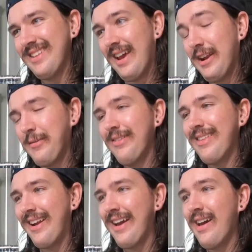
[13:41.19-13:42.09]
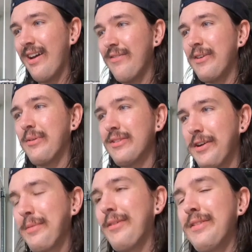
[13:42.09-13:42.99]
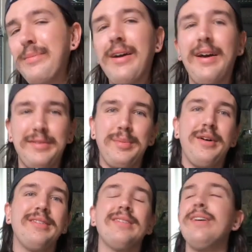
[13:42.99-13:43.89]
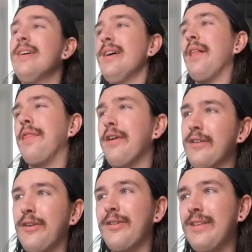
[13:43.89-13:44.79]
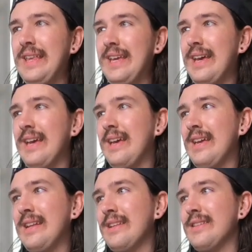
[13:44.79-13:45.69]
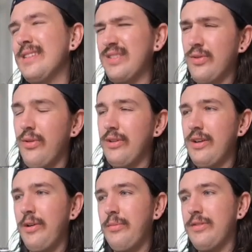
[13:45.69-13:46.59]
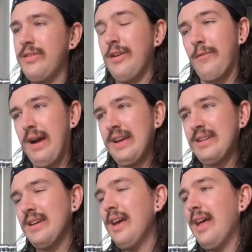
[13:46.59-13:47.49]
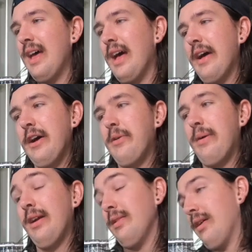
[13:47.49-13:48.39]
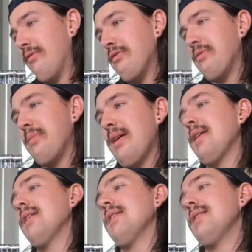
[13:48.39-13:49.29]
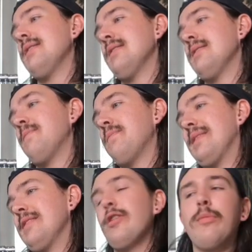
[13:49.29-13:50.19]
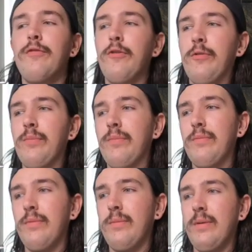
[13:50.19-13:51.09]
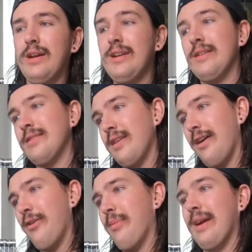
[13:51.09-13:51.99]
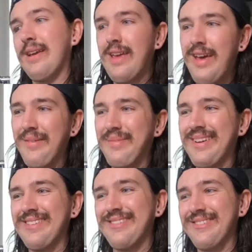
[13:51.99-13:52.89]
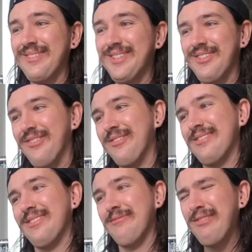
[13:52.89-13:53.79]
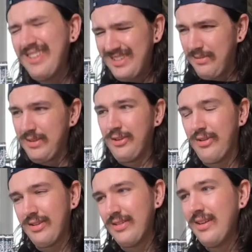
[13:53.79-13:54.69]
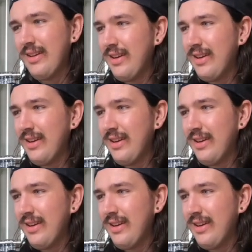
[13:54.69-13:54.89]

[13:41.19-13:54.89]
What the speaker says: animal that I have that I want to talk about is my isopods. They're currently in 6-quart tubs in a rack, and I love them, and some of them I need to sell, but I can't because there's no shows, and they're really something you can